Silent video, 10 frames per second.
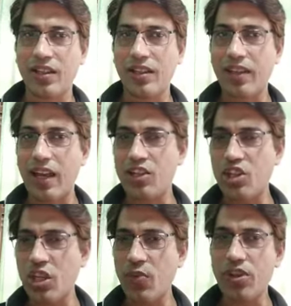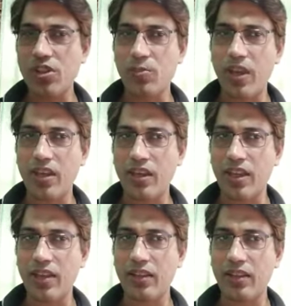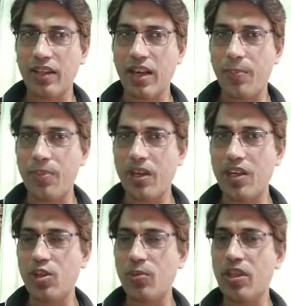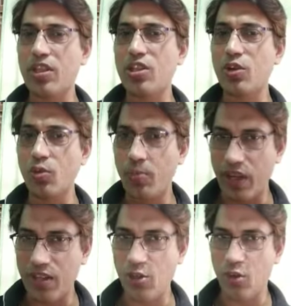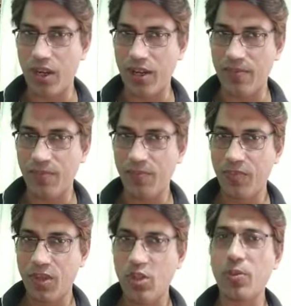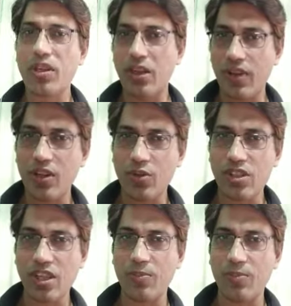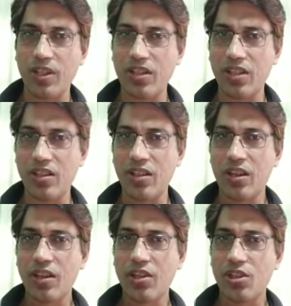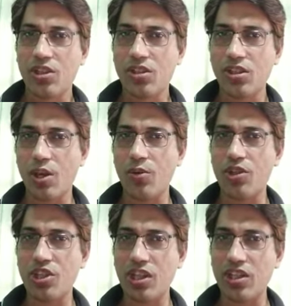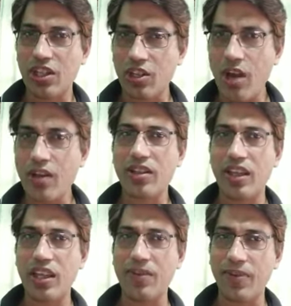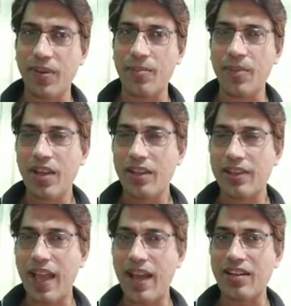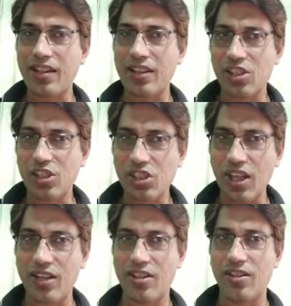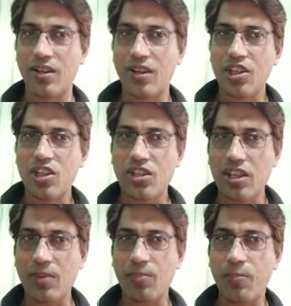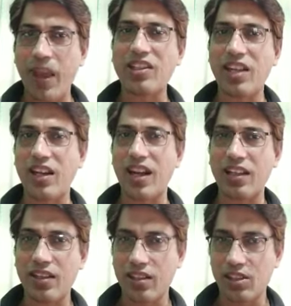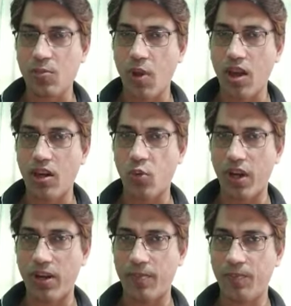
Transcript: that she was baking then appeared to be too big to her to be given to St. Peter. So she did not give him that. Instead, she baked another smaller one.